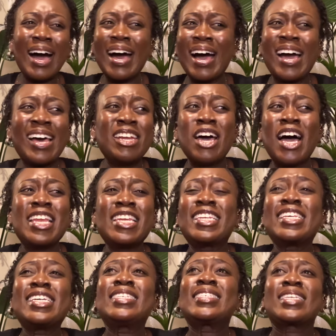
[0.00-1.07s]
an, a
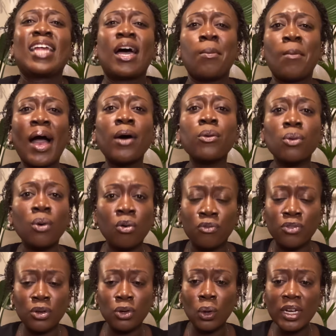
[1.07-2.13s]
decent amount of
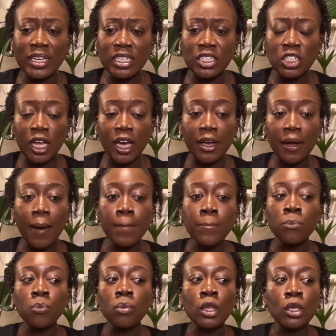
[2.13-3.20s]
the knowledge. Like,
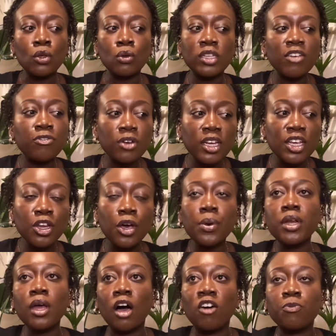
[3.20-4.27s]
you'll definitely know
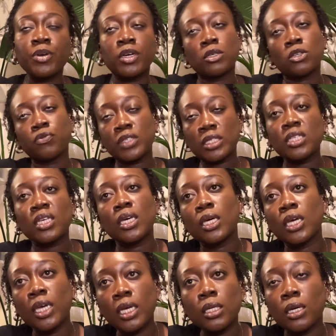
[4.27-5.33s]
enough because obviously
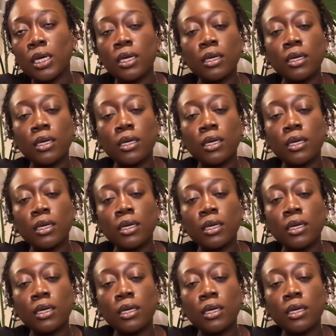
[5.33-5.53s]
it,